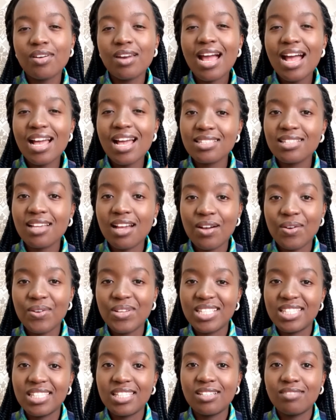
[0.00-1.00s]
ask
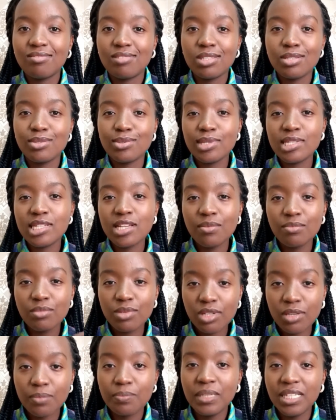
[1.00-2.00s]
ourselves, is what I'm
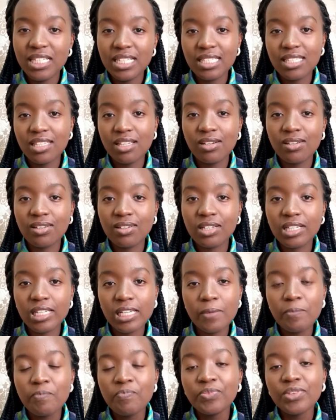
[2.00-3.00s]
doing pleasing God,
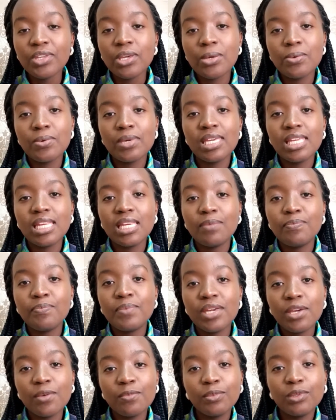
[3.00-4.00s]
we'll
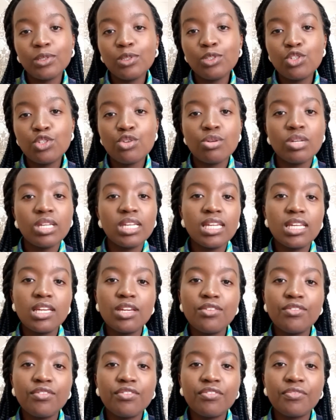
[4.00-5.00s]
be able to
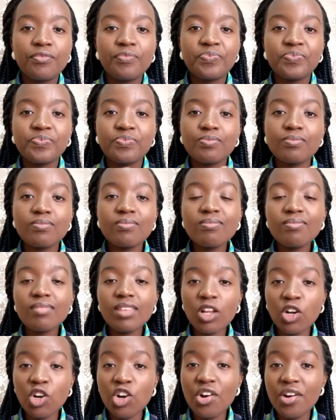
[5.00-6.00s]
live
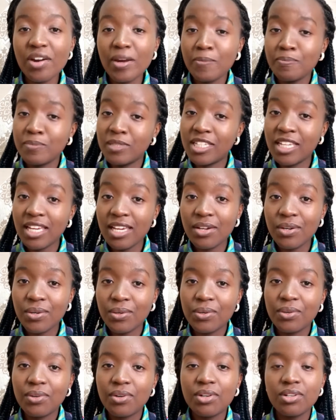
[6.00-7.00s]
Coram
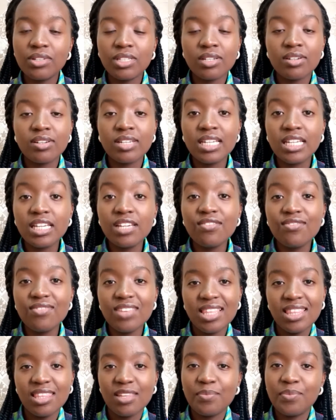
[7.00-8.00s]
Deo, or live
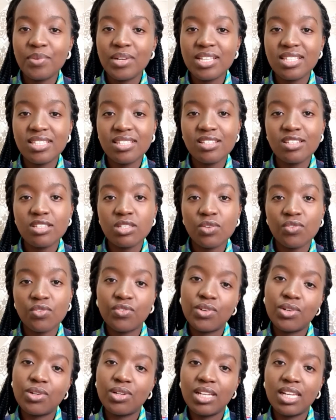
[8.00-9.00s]
in the presence of
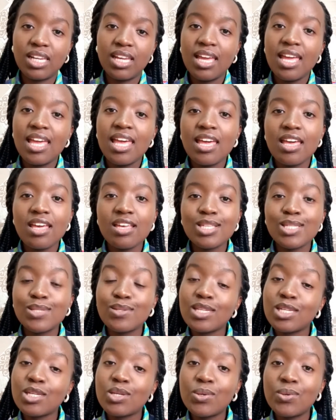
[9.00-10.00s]
God. As you
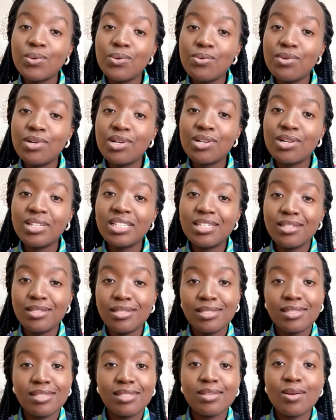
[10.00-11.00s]
know, God
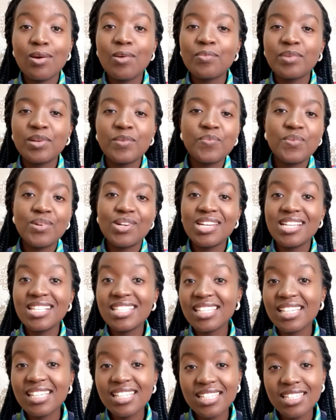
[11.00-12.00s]
is
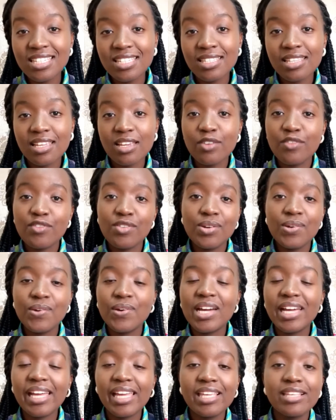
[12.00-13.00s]
omnipresent, He's
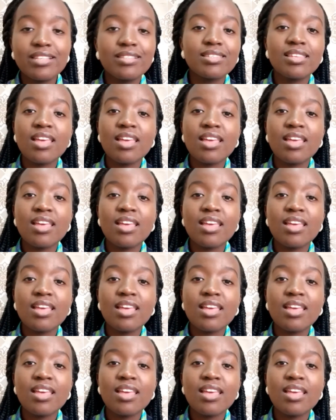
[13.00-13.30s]
everywhere, He's